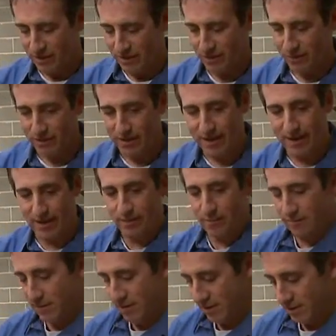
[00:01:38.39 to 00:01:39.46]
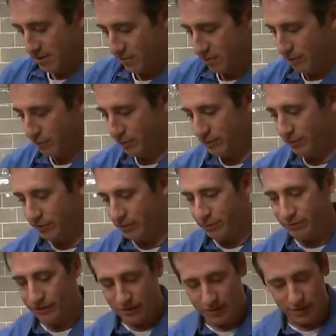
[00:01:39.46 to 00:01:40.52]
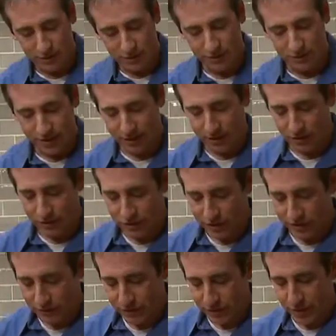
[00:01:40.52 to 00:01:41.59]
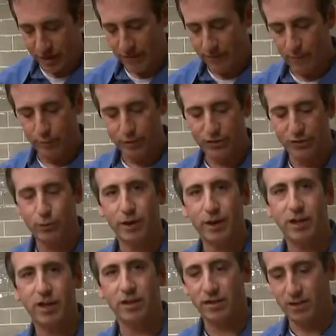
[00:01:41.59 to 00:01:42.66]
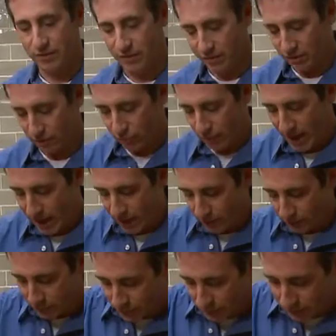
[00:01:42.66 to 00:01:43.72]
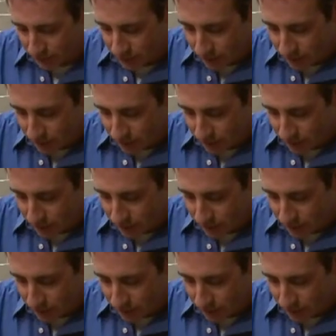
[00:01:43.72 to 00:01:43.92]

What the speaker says: So now what we'll do is just take our chef's knife and we just want to cut these into rounds.